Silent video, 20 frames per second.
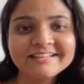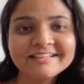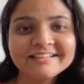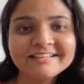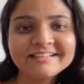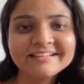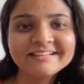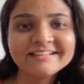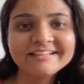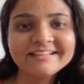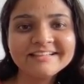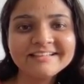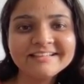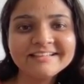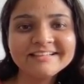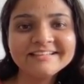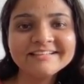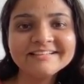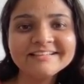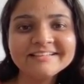
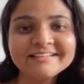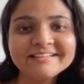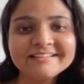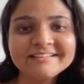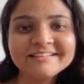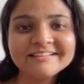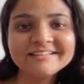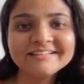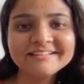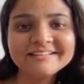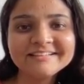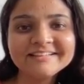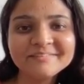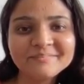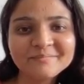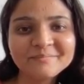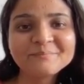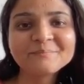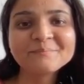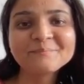
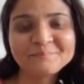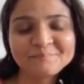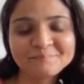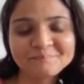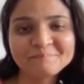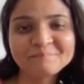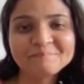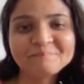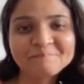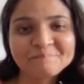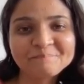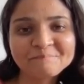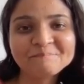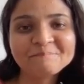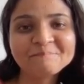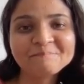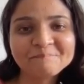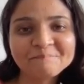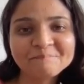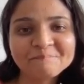
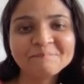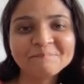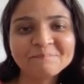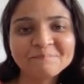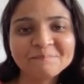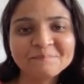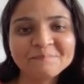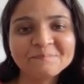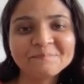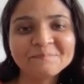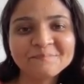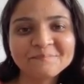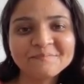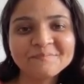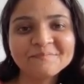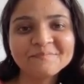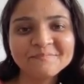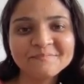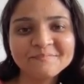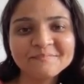
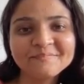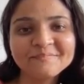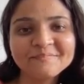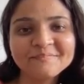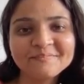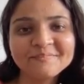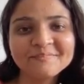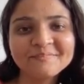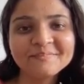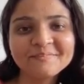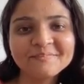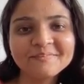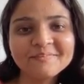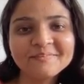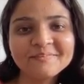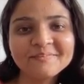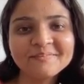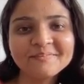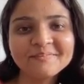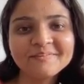
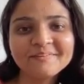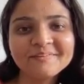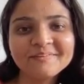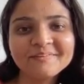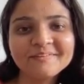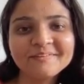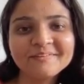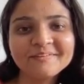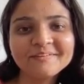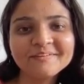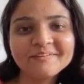No words are spoken by the person on screen.